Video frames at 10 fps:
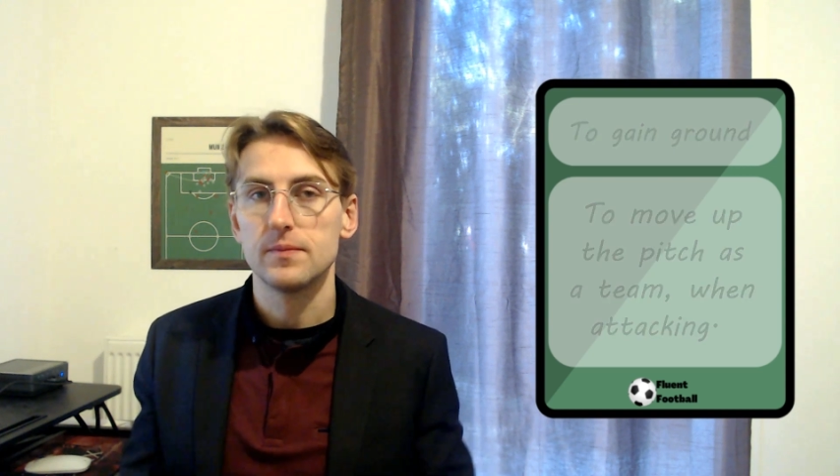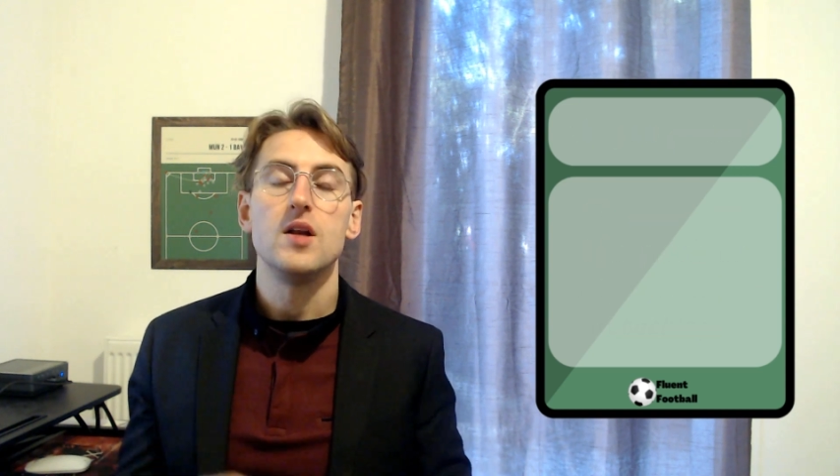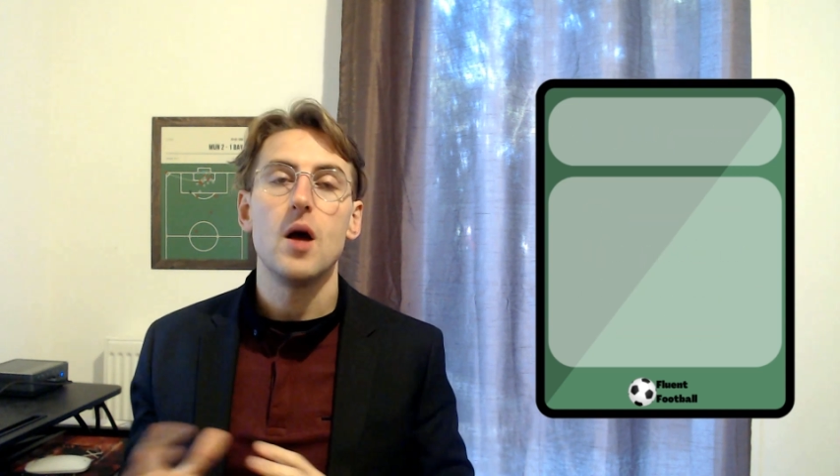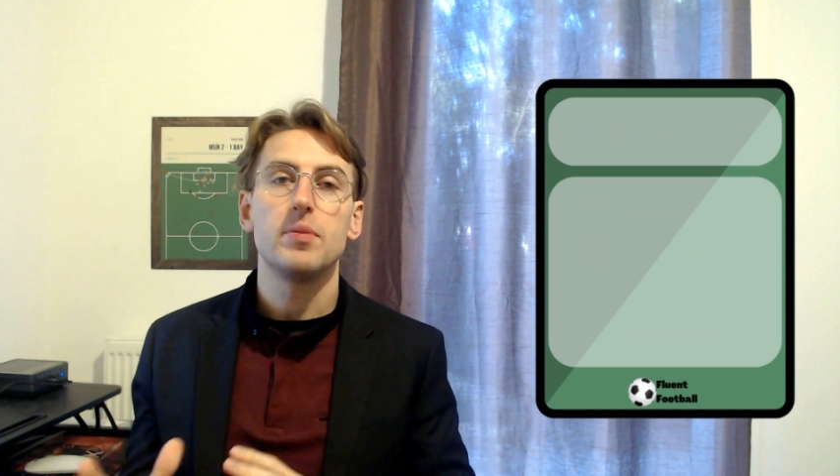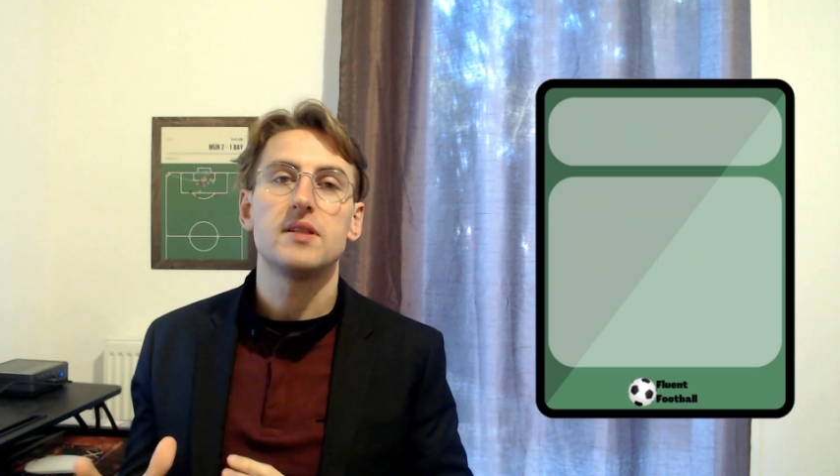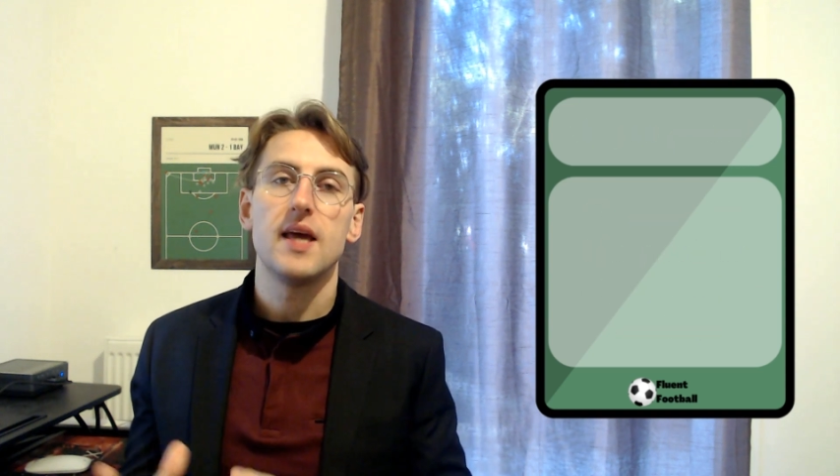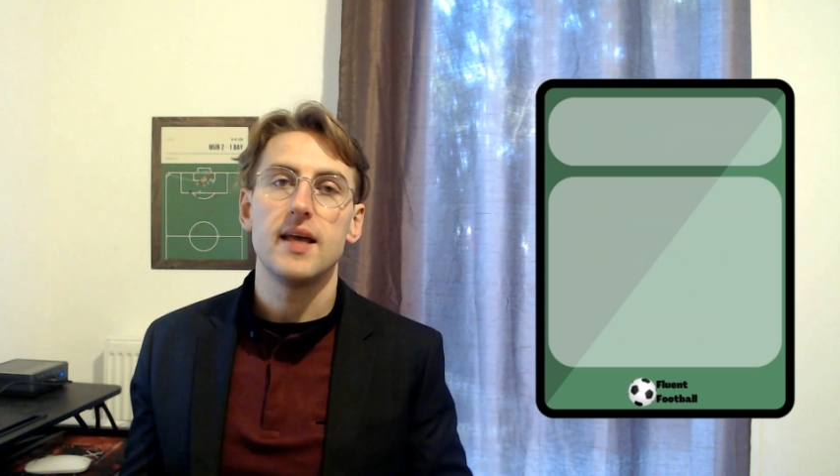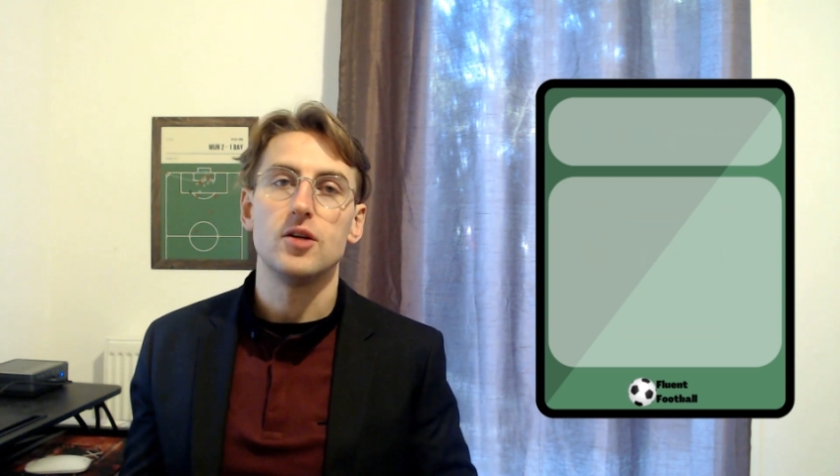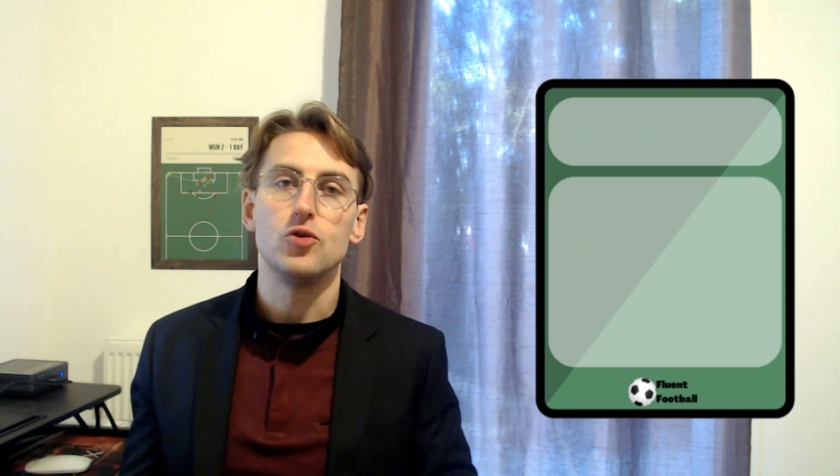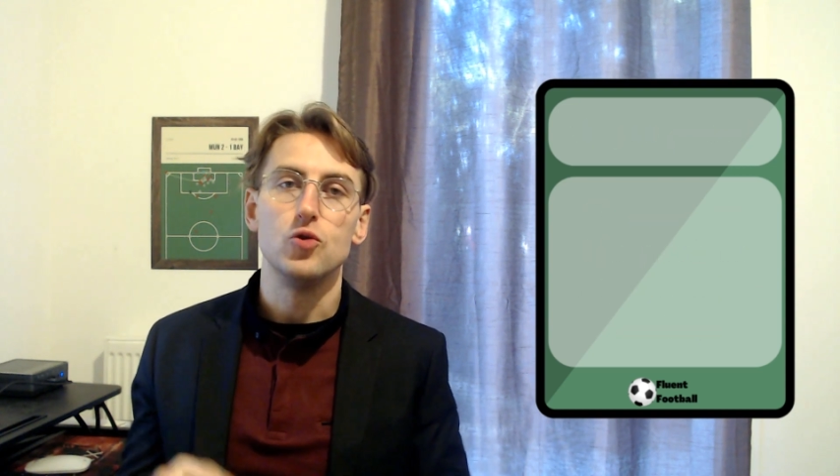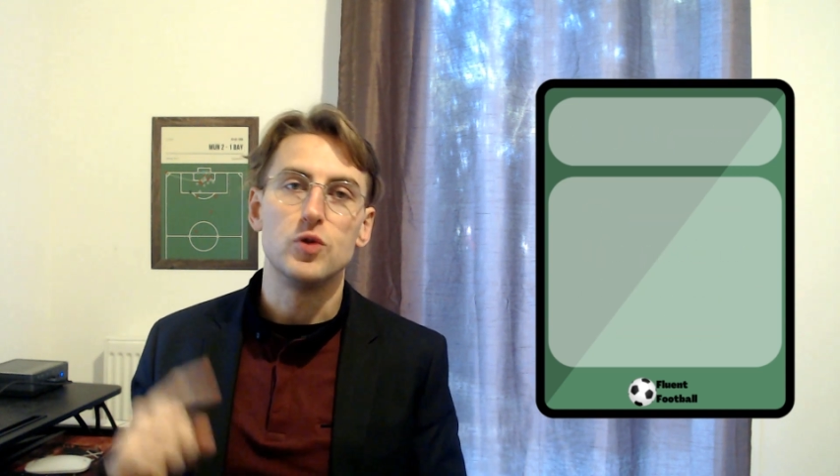Number 10, to